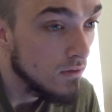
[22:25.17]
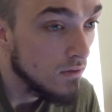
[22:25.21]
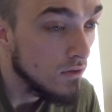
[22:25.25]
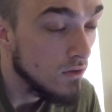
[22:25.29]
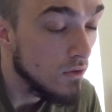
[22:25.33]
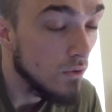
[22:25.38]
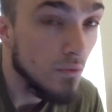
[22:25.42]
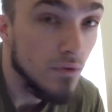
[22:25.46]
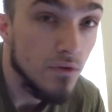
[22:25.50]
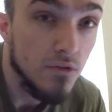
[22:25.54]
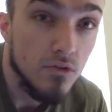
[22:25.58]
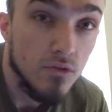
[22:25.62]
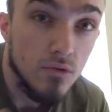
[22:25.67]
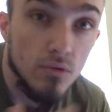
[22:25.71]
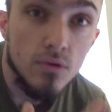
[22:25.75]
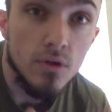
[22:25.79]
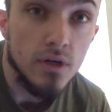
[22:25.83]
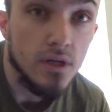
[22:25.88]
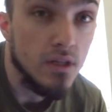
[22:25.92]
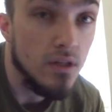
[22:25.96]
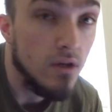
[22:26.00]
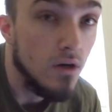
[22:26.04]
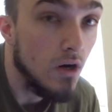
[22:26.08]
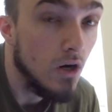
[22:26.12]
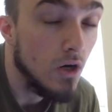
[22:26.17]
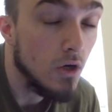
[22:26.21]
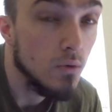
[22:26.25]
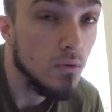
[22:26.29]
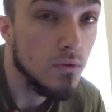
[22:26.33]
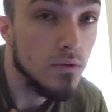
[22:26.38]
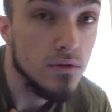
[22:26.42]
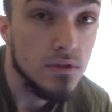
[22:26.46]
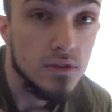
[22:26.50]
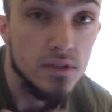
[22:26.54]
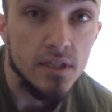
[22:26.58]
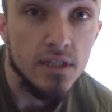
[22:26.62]
going through like the
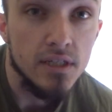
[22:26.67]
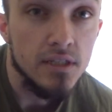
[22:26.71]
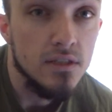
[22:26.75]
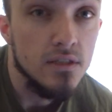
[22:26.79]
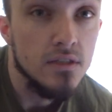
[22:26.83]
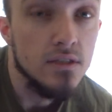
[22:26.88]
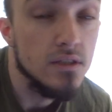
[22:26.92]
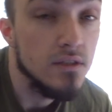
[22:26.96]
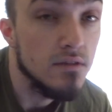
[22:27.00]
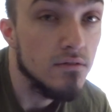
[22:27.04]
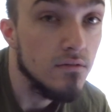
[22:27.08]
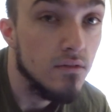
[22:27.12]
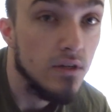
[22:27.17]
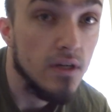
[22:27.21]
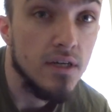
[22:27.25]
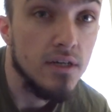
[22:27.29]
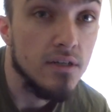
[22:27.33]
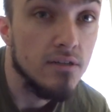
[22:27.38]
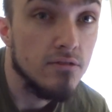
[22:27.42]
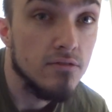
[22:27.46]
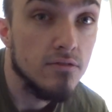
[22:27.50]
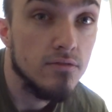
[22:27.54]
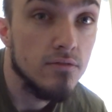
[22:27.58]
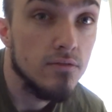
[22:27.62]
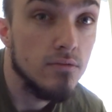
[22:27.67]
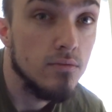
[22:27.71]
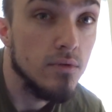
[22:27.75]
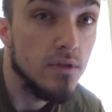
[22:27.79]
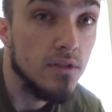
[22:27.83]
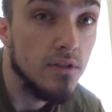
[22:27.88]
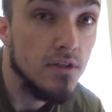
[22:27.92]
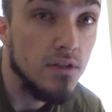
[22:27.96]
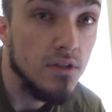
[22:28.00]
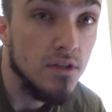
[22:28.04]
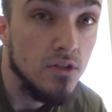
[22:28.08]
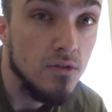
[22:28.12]
awkward stages of life
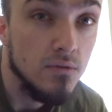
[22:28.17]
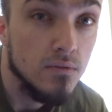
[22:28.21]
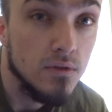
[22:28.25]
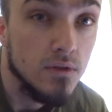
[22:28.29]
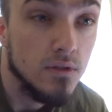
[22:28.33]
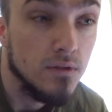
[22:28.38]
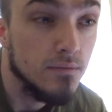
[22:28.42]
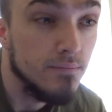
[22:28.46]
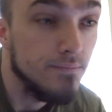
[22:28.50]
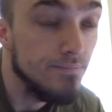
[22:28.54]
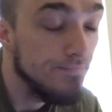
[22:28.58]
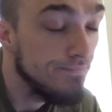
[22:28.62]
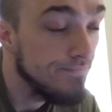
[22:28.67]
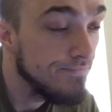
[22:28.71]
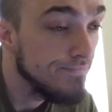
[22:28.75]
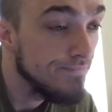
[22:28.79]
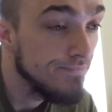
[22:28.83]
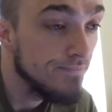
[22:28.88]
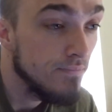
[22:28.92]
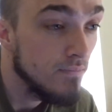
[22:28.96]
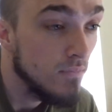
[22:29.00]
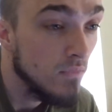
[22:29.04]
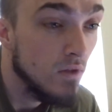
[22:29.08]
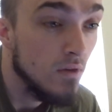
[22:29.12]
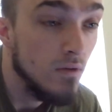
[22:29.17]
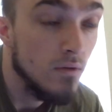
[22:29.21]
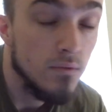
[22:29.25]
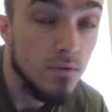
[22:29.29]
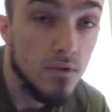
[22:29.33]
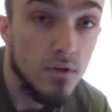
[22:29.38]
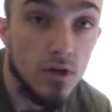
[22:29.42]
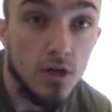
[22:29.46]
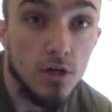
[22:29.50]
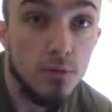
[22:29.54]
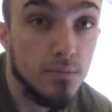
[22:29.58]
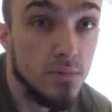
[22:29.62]
with
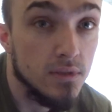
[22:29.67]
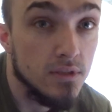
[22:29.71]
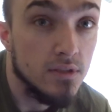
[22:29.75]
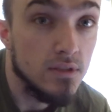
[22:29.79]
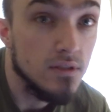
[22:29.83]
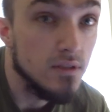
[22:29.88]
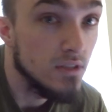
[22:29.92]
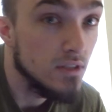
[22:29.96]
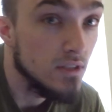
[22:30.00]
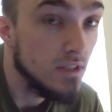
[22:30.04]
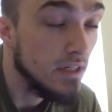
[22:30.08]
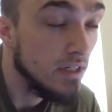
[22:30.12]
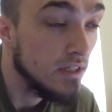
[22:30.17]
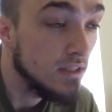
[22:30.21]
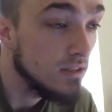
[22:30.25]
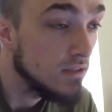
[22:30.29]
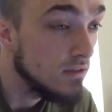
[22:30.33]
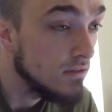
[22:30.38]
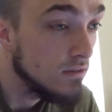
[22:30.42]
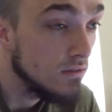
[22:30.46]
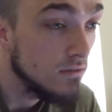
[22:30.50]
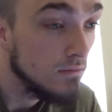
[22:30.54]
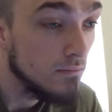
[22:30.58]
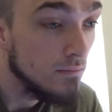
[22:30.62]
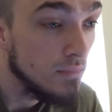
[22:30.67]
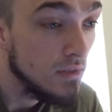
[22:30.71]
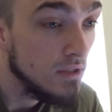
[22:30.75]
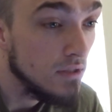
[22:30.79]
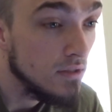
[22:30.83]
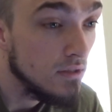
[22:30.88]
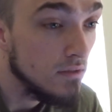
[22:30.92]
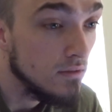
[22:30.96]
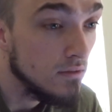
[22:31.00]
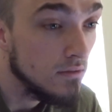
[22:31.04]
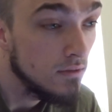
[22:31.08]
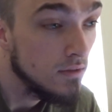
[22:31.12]
the opposite sex, and
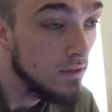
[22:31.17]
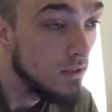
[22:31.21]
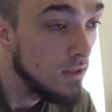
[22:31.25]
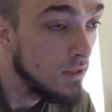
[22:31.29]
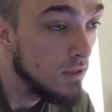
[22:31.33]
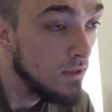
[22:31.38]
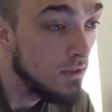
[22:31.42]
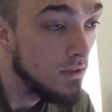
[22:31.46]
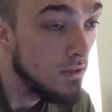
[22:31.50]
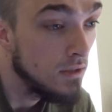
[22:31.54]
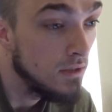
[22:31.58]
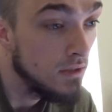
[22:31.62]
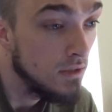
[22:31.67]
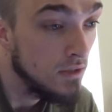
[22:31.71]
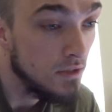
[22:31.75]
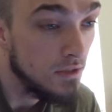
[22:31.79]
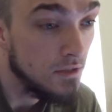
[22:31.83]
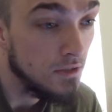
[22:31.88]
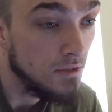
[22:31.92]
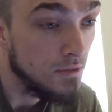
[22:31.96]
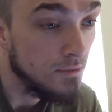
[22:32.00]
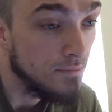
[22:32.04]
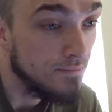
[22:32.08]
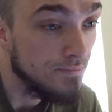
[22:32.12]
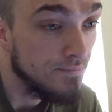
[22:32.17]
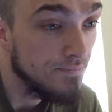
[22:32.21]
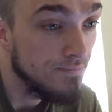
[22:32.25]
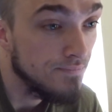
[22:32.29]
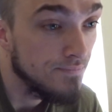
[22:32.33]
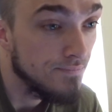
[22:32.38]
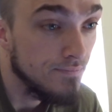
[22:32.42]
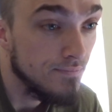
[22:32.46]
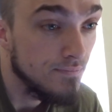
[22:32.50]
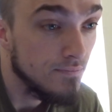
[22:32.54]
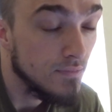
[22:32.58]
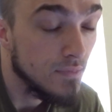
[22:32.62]
being
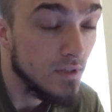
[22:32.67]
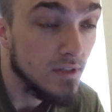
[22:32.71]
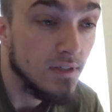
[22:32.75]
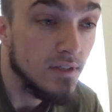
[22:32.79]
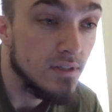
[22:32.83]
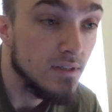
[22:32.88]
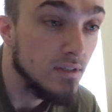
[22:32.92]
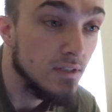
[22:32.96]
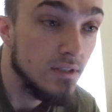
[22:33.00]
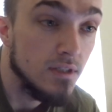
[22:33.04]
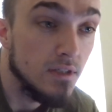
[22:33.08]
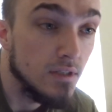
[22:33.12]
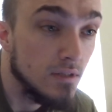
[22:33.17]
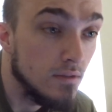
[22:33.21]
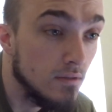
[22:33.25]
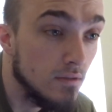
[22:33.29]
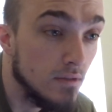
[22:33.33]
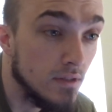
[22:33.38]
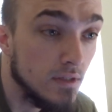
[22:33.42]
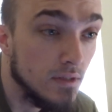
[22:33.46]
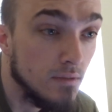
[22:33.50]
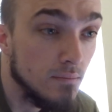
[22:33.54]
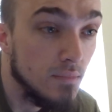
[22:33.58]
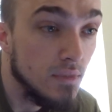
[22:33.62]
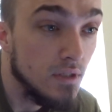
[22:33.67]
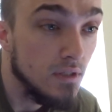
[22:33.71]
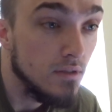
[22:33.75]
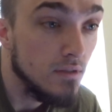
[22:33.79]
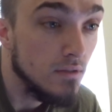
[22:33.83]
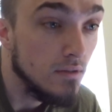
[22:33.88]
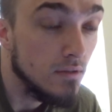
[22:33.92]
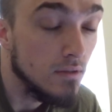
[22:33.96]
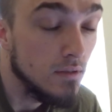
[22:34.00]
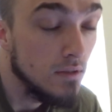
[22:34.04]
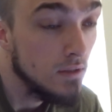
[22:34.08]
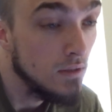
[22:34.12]
like I said, like
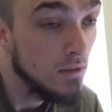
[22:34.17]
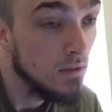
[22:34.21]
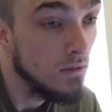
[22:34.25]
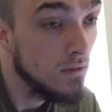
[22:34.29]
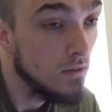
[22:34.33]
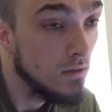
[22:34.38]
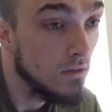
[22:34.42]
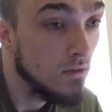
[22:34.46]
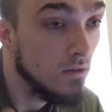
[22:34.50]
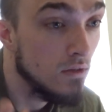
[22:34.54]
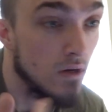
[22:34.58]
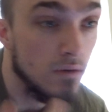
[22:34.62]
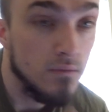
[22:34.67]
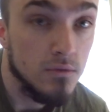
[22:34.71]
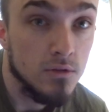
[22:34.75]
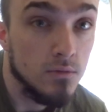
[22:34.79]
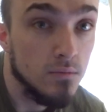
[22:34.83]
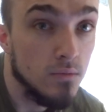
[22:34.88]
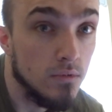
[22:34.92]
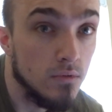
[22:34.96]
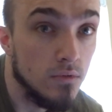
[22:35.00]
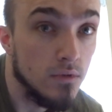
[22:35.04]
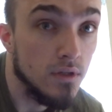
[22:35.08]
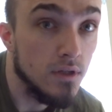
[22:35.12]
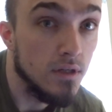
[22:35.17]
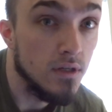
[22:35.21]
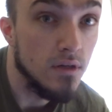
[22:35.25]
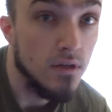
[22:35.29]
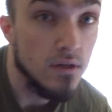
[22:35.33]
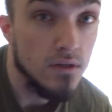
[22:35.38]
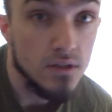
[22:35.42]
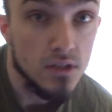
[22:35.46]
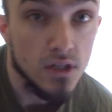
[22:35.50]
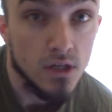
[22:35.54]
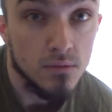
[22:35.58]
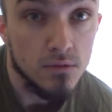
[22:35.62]
being comfortable in
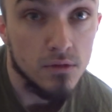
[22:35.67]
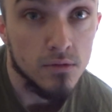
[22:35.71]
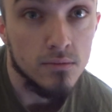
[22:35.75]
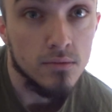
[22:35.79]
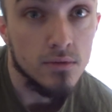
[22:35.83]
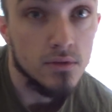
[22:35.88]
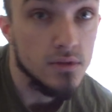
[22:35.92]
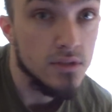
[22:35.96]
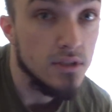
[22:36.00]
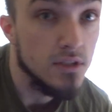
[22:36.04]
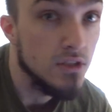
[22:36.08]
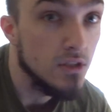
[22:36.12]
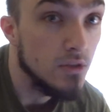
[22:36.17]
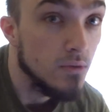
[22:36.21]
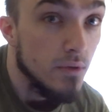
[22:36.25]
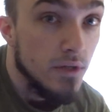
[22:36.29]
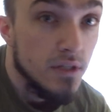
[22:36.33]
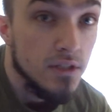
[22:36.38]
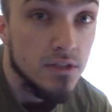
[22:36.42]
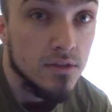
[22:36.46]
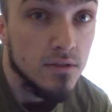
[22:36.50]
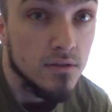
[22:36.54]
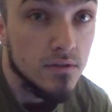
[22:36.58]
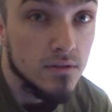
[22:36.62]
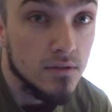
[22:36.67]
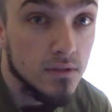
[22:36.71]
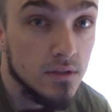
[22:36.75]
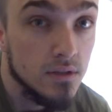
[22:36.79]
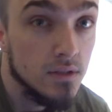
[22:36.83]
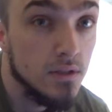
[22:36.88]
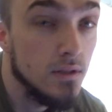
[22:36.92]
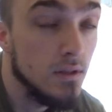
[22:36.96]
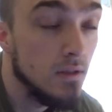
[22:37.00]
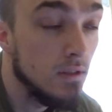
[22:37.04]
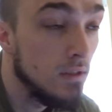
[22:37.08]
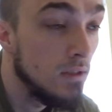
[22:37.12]
uncomfortable situations.
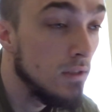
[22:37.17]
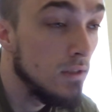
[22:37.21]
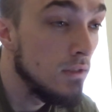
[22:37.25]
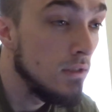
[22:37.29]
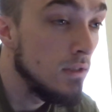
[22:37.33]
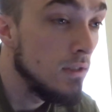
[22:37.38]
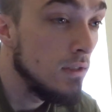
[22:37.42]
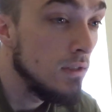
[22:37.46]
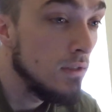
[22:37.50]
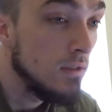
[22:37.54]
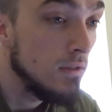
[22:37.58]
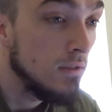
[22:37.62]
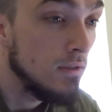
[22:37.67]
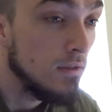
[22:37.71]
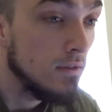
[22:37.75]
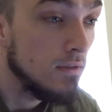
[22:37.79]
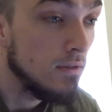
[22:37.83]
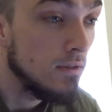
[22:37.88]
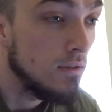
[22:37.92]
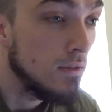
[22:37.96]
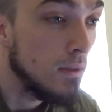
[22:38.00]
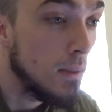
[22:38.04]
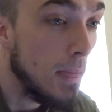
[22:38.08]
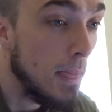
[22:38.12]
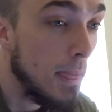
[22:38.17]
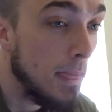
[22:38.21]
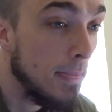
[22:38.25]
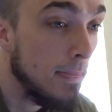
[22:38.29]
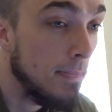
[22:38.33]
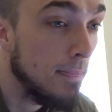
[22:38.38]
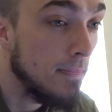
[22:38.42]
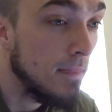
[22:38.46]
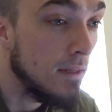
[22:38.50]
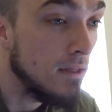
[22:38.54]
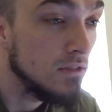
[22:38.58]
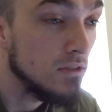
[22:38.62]
And
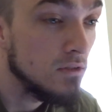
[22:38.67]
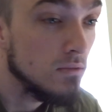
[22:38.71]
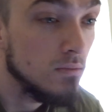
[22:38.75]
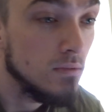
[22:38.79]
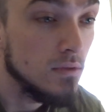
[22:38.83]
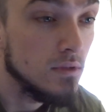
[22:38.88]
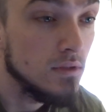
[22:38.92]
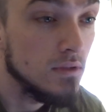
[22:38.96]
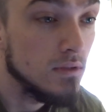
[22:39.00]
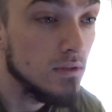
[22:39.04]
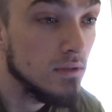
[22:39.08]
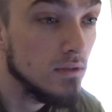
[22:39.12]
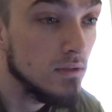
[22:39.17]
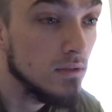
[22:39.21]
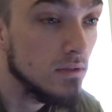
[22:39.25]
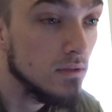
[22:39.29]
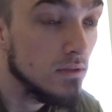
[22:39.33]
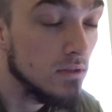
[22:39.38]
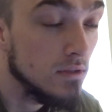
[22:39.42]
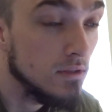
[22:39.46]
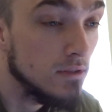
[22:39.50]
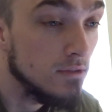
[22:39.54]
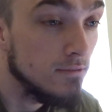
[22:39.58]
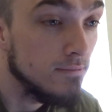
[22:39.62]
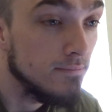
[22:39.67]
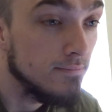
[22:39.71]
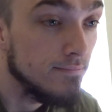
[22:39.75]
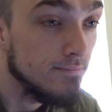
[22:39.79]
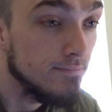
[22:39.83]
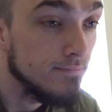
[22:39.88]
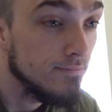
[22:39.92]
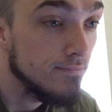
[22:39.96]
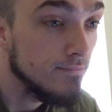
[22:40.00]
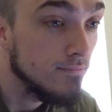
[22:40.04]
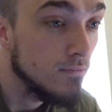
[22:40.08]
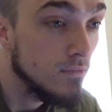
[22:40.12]
that's what's
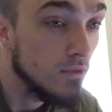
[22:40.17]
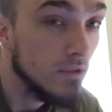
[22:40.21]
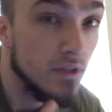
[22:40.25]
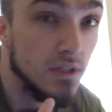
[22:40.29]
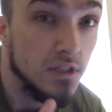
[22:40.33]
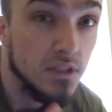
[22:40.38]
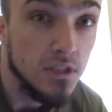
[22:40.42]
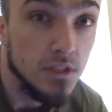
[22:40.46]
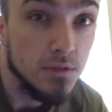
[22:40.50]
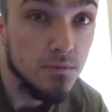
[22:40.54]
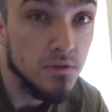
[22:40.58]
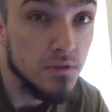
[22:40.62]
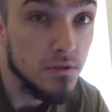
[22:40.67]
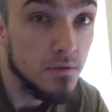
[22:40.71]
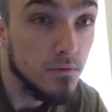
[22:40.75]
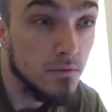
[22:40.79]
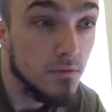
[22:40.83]
relationships